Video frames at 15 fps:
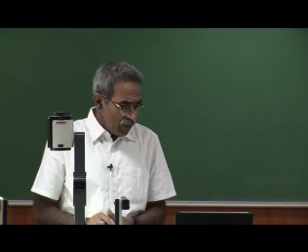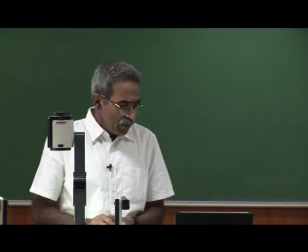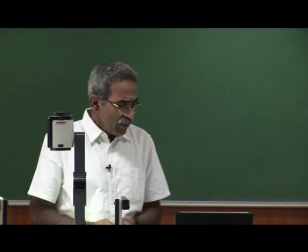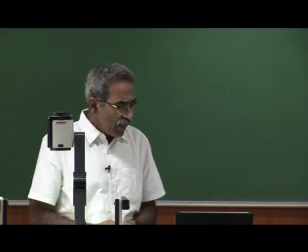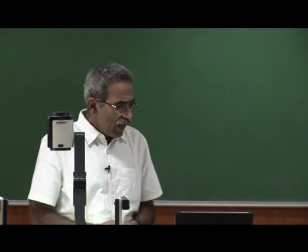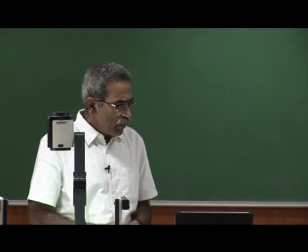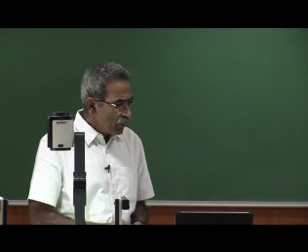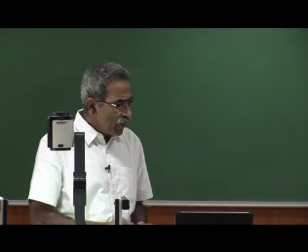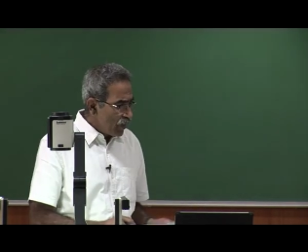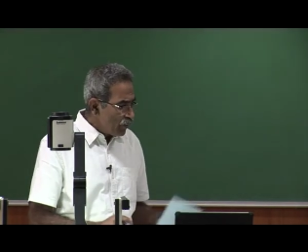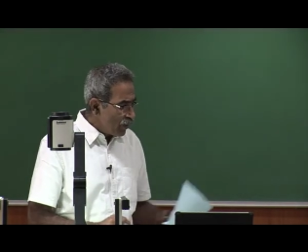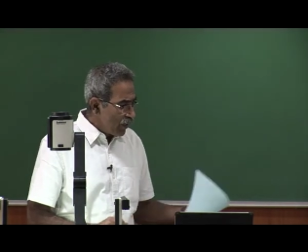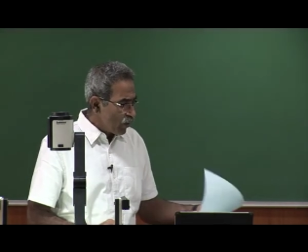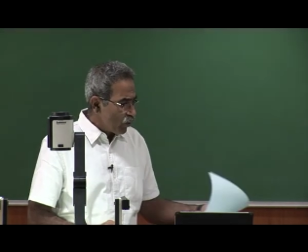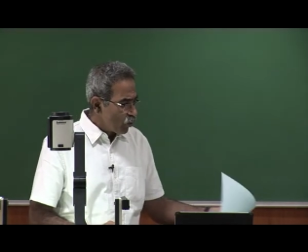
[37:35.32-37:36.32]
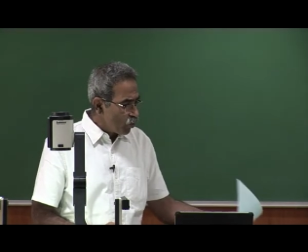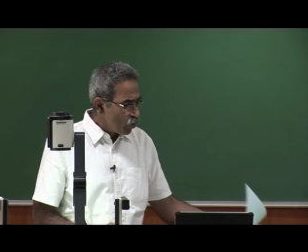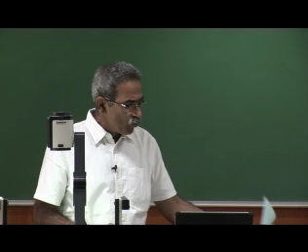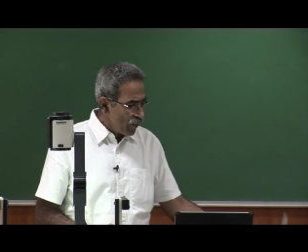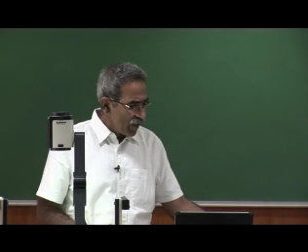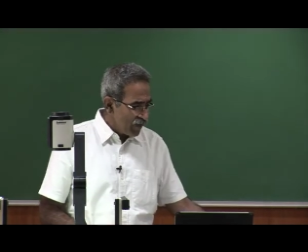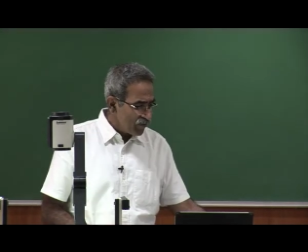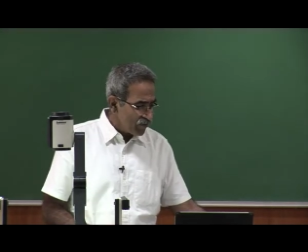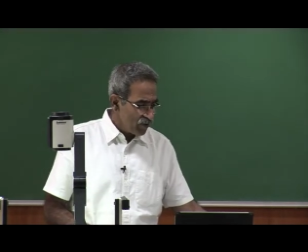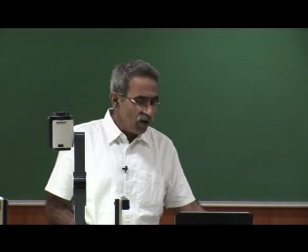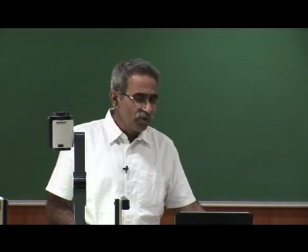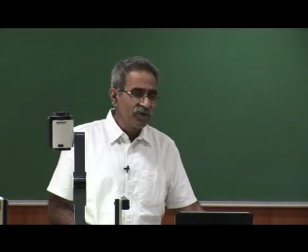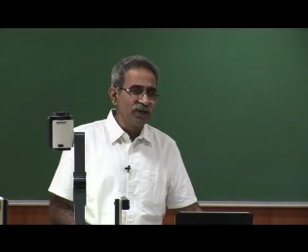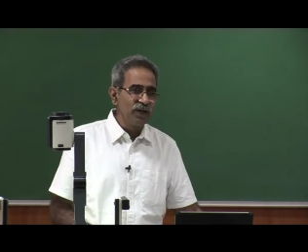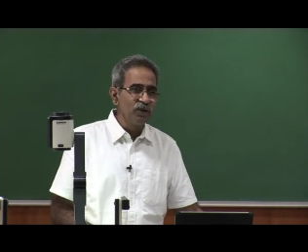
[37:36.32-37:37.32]
There are many, many crude ways
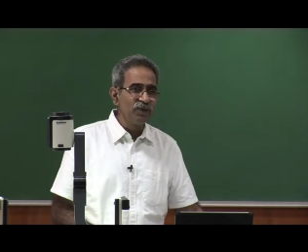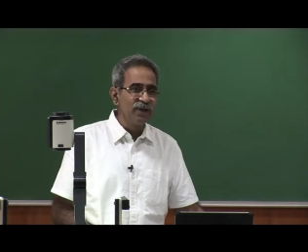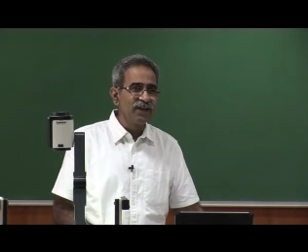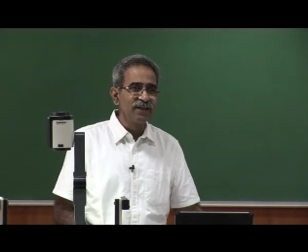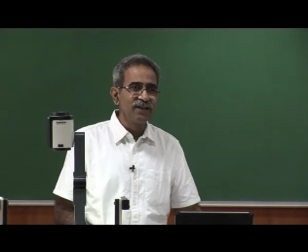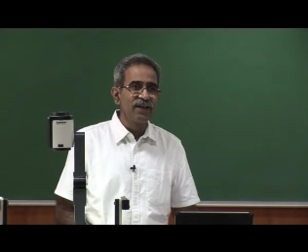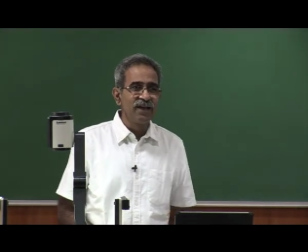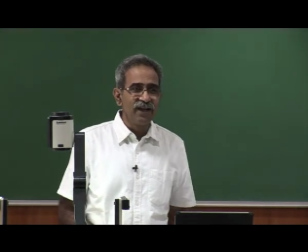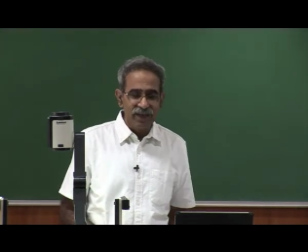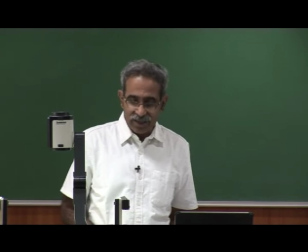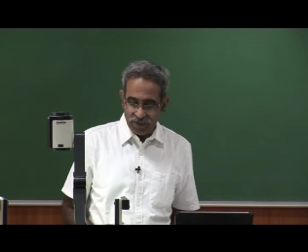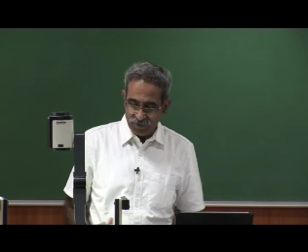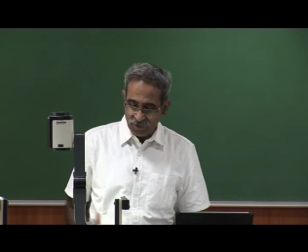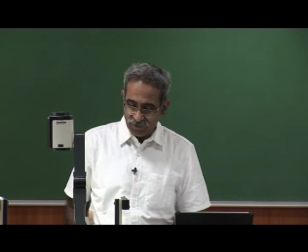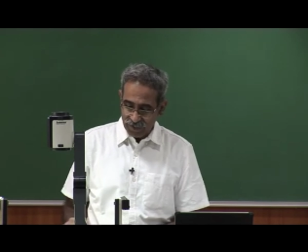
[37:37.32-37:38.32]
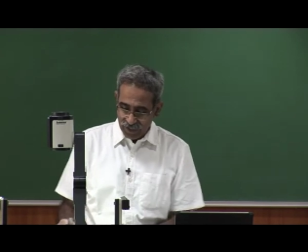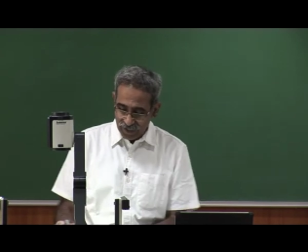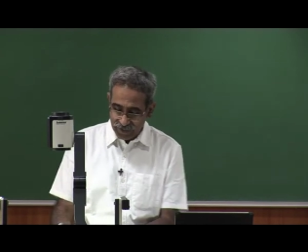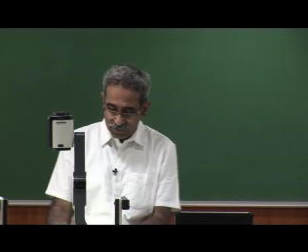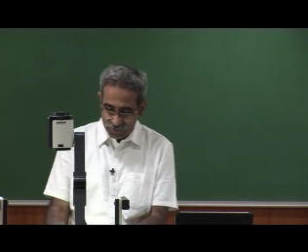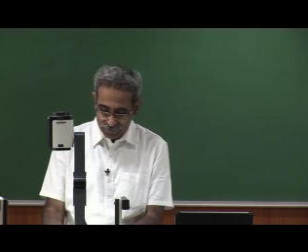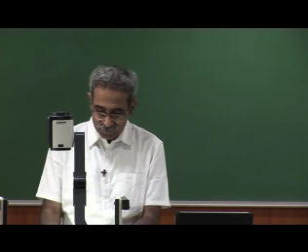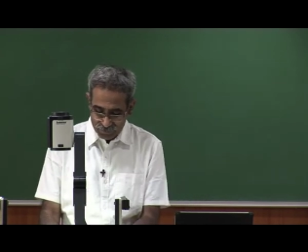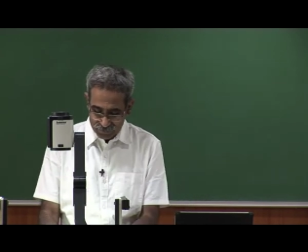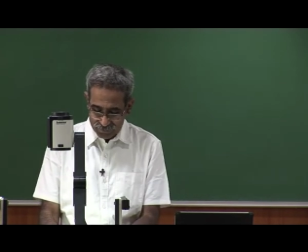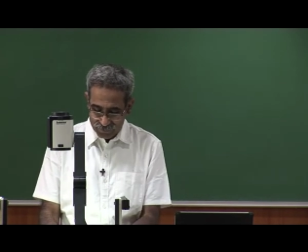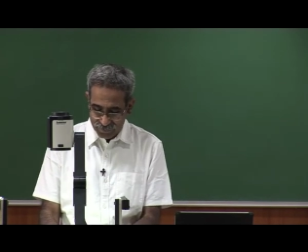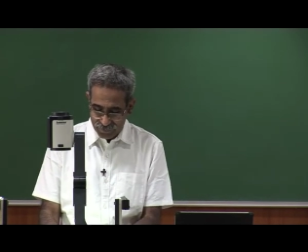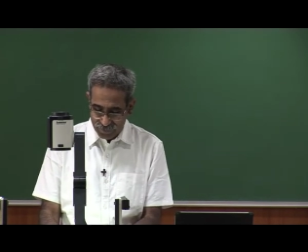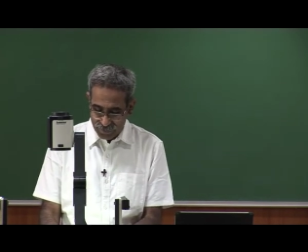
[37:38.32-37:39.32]
of determining the radius of the earth.
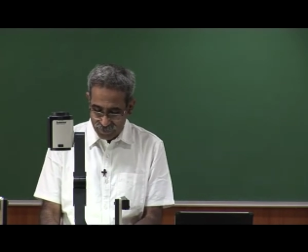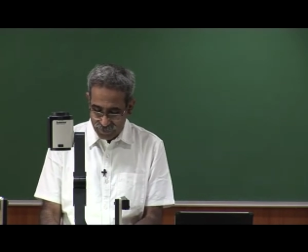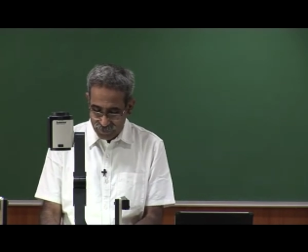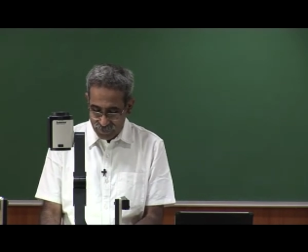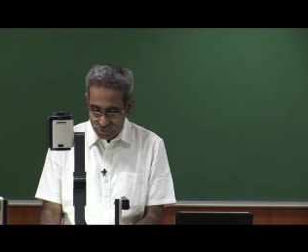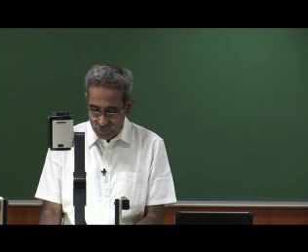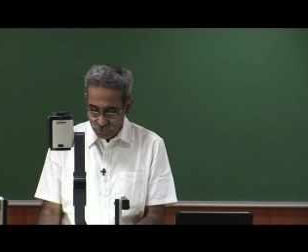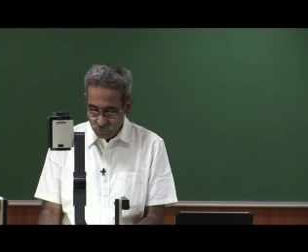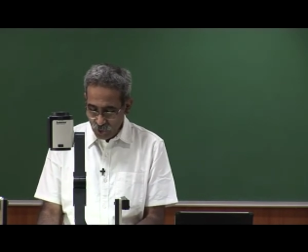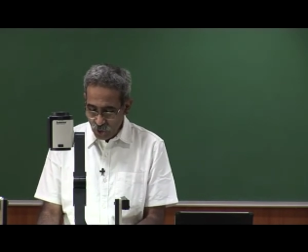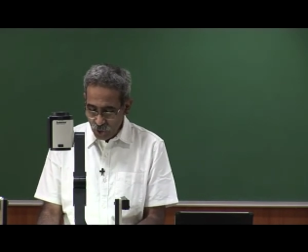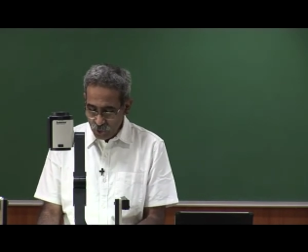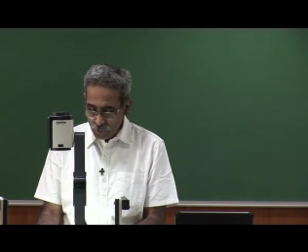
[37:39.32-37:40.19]
So